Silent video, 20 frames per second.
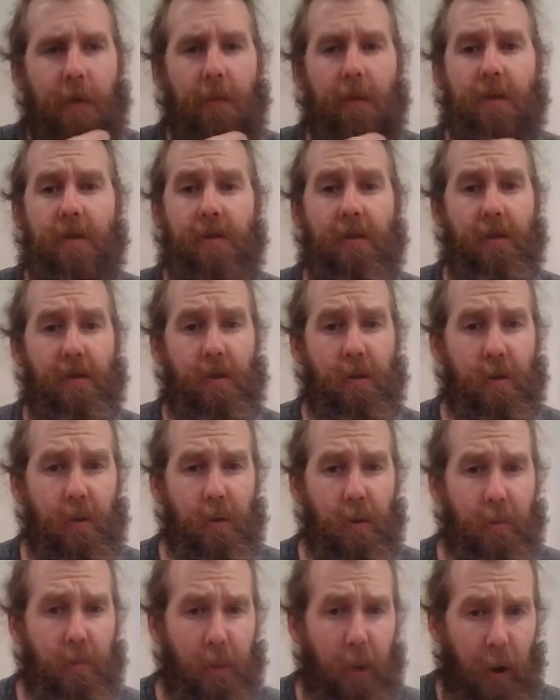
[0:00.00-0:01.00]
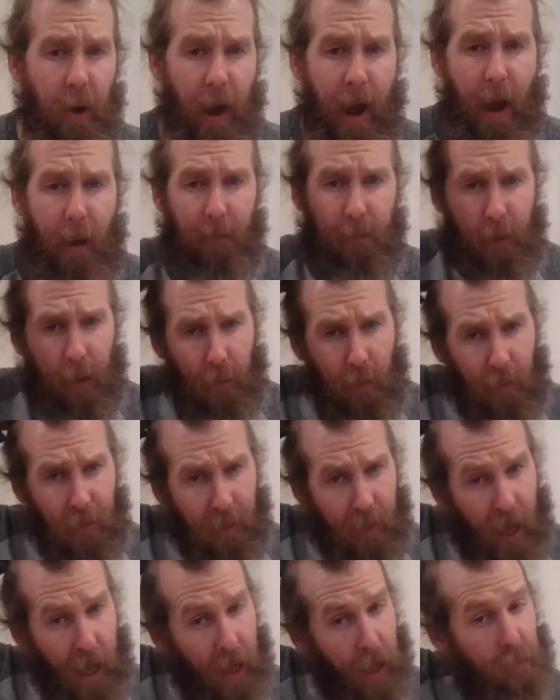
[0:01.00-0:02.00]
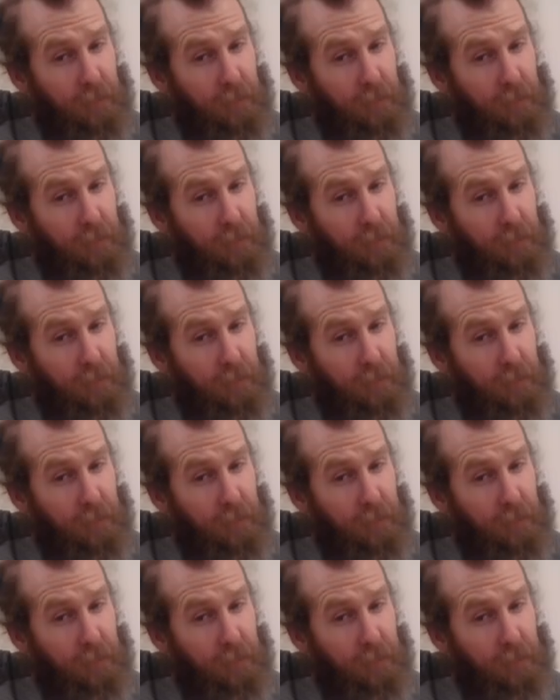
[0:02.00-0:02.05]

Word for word: and was super happy with that.